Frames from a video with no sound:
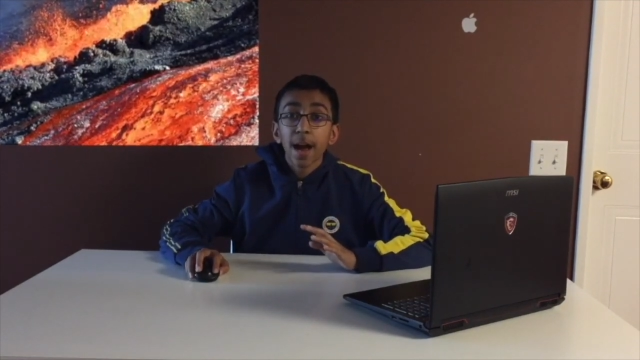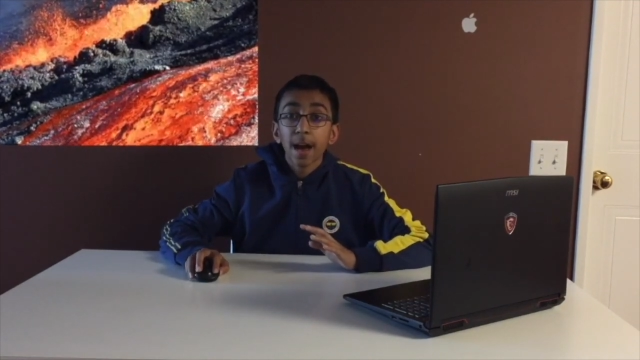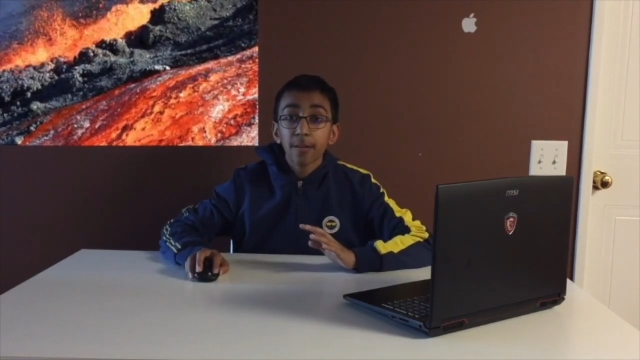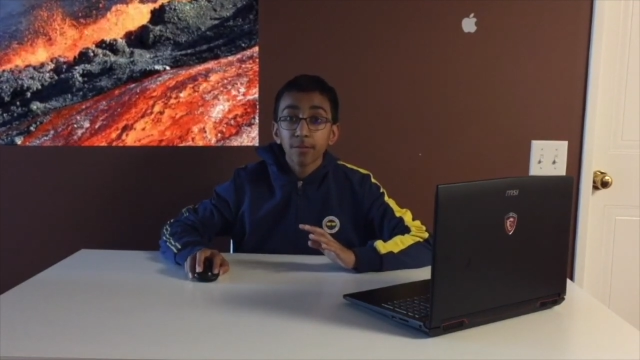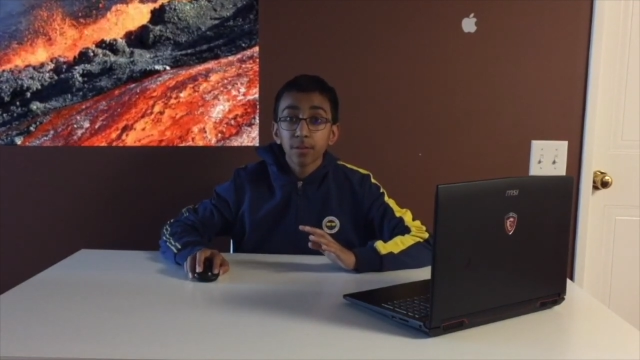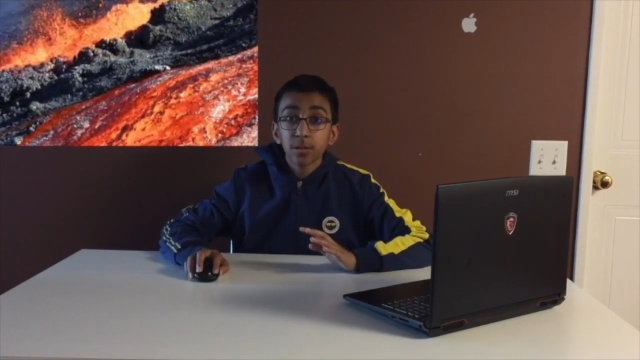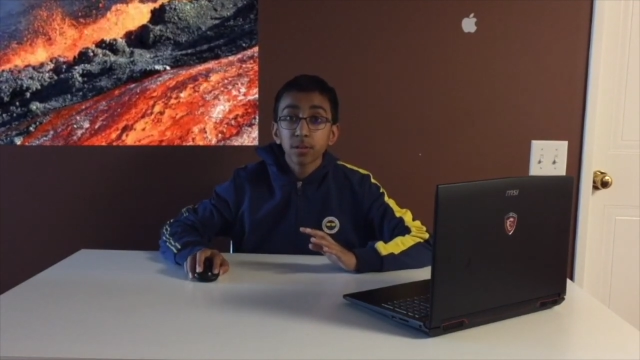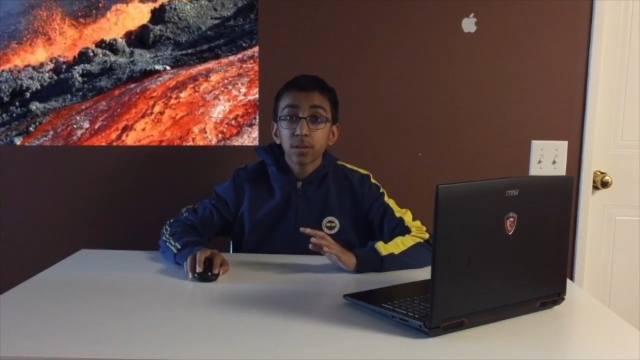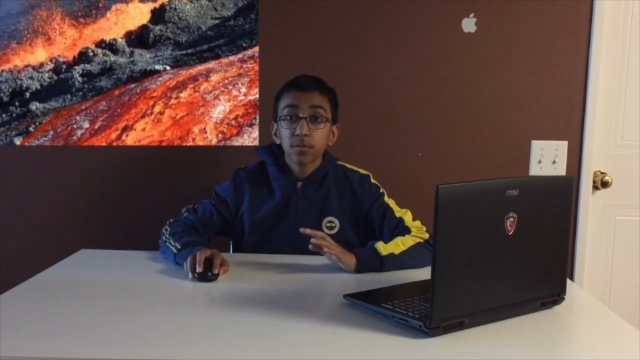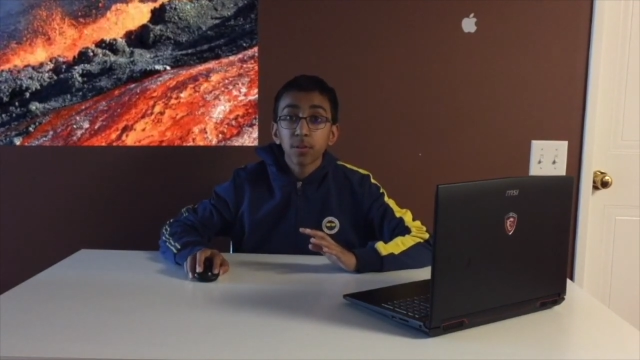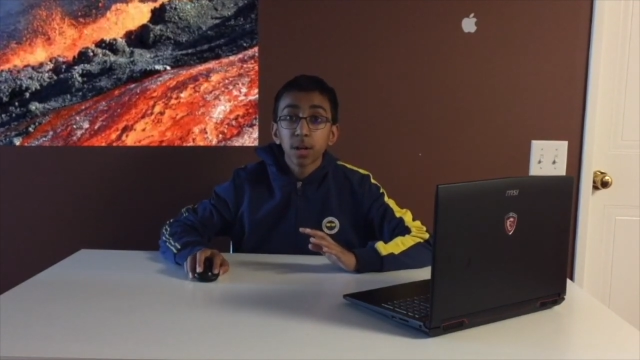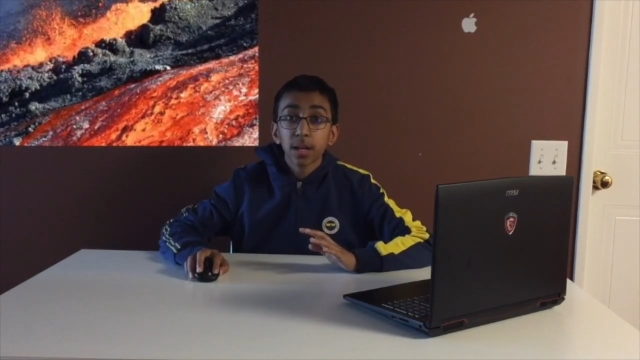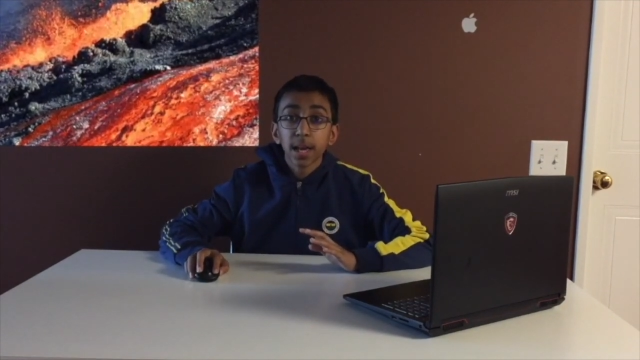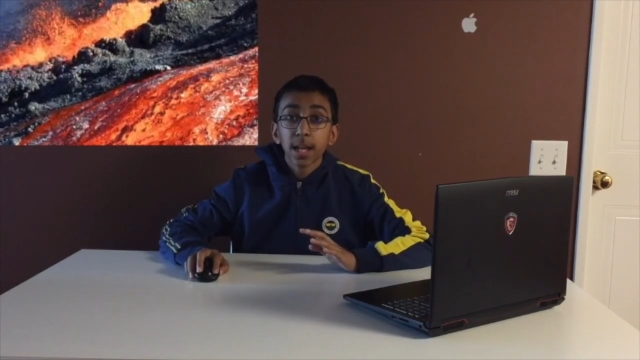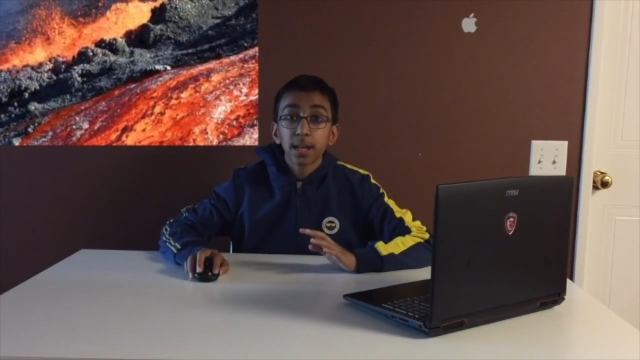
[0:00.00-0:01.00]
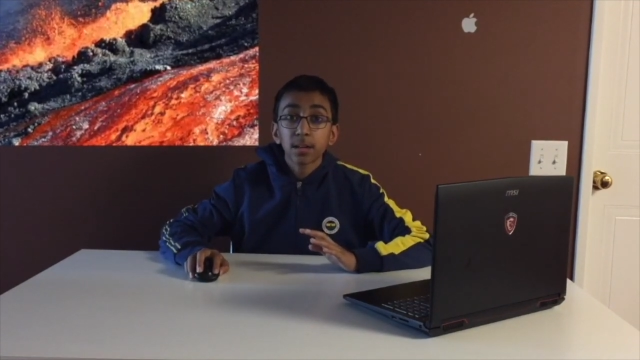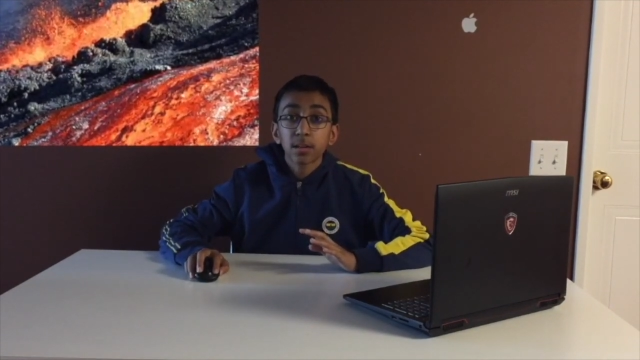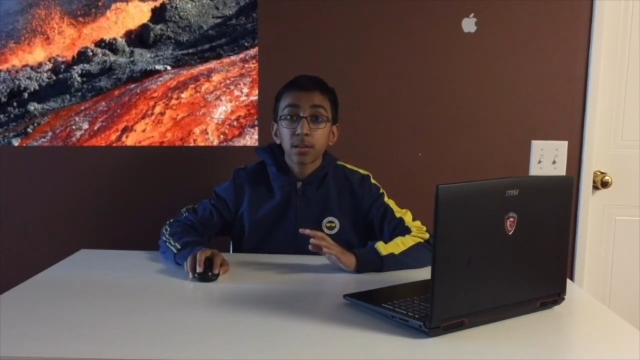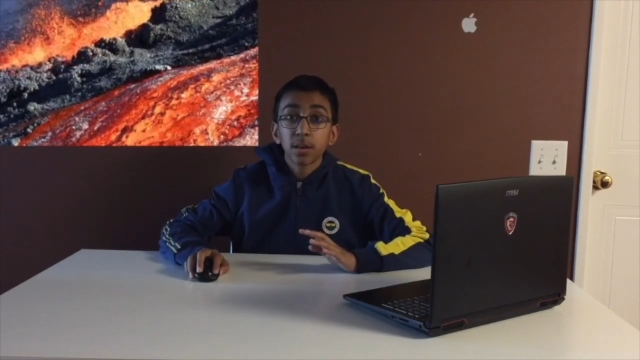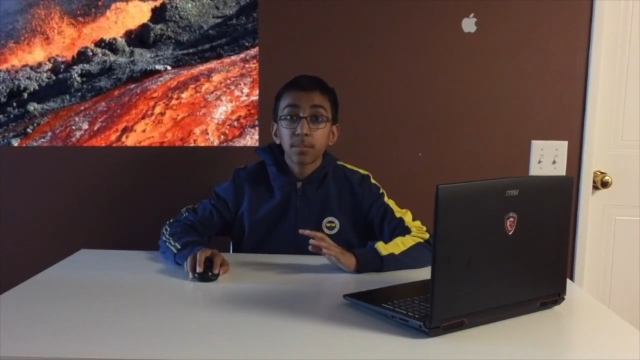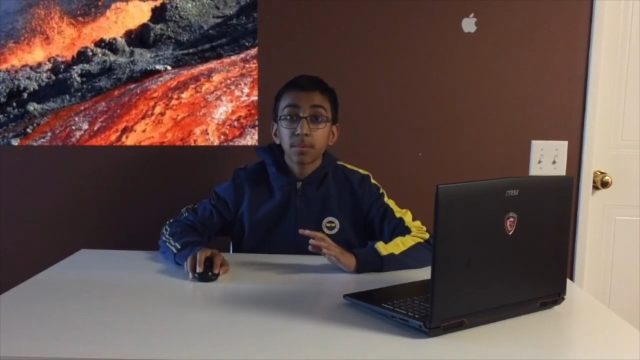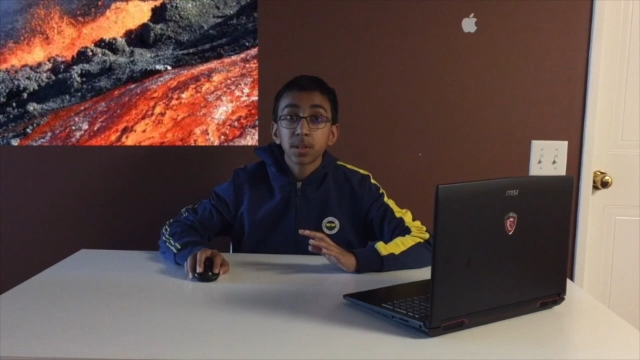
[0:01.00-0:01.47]
after the volcanic
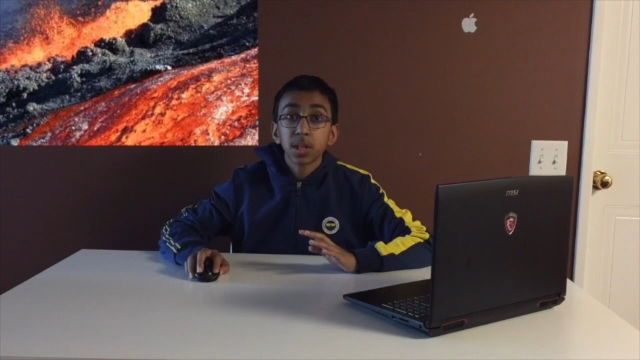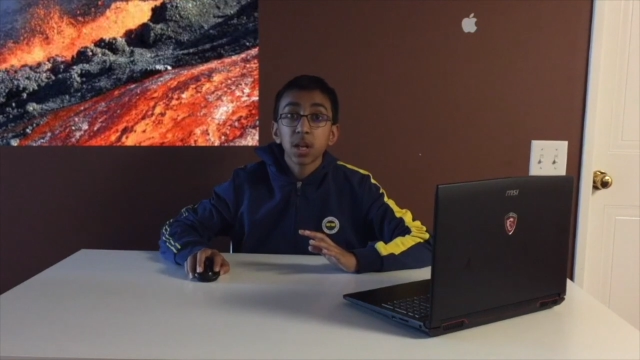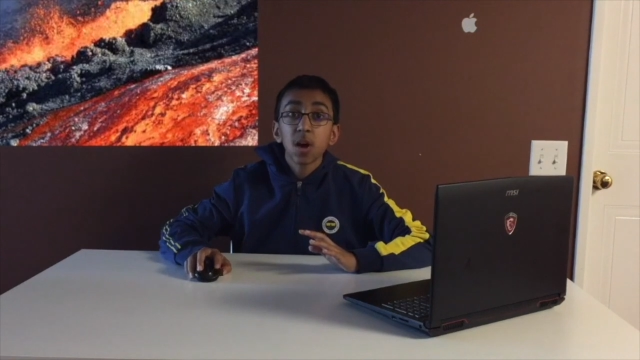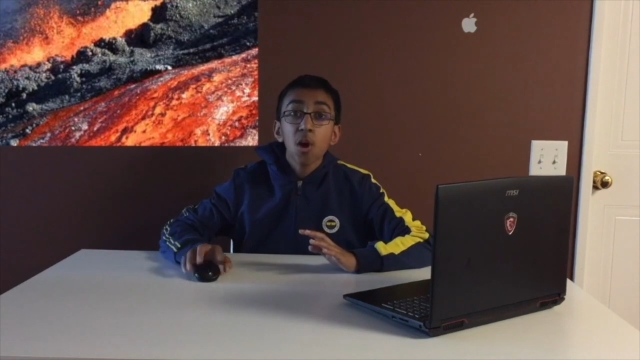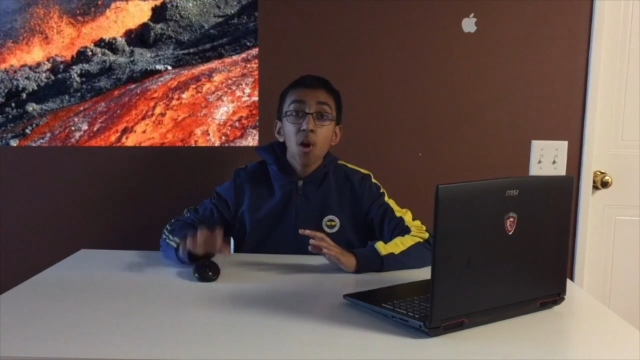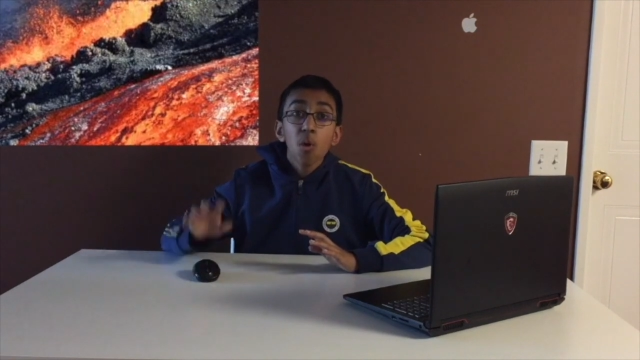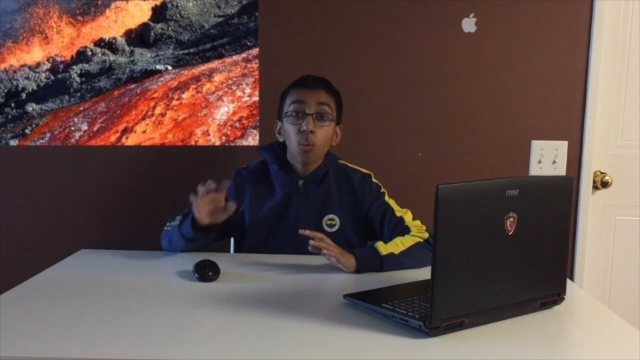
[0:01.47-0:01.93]
eruption